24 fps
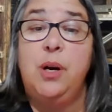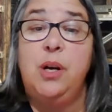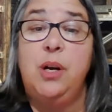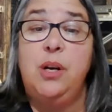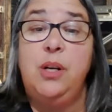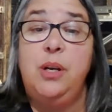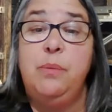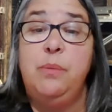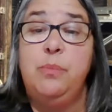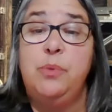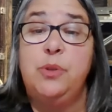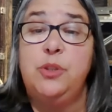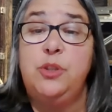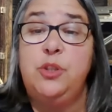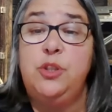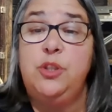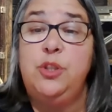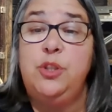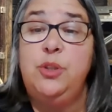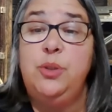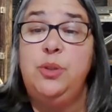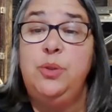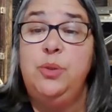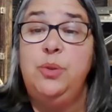barn number
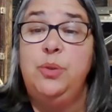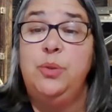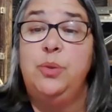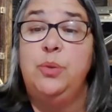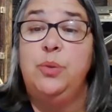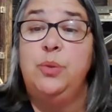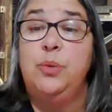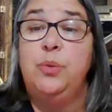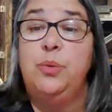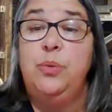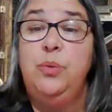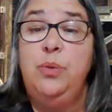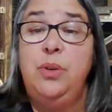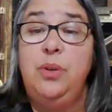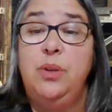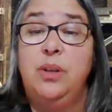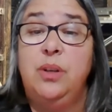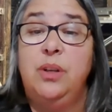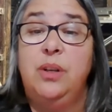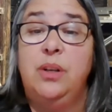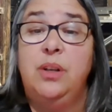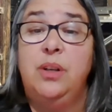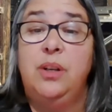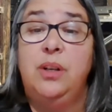2
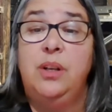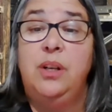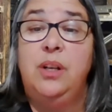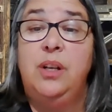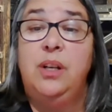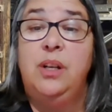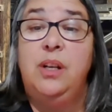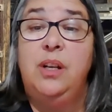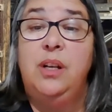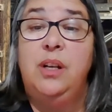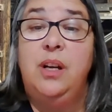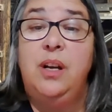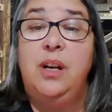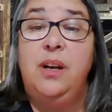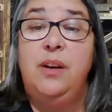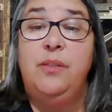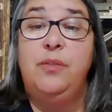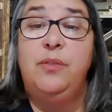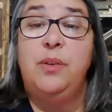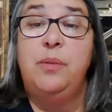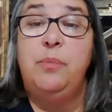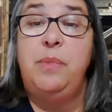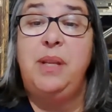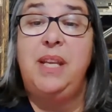
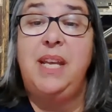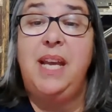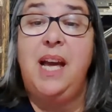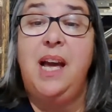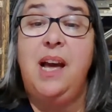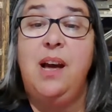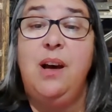from the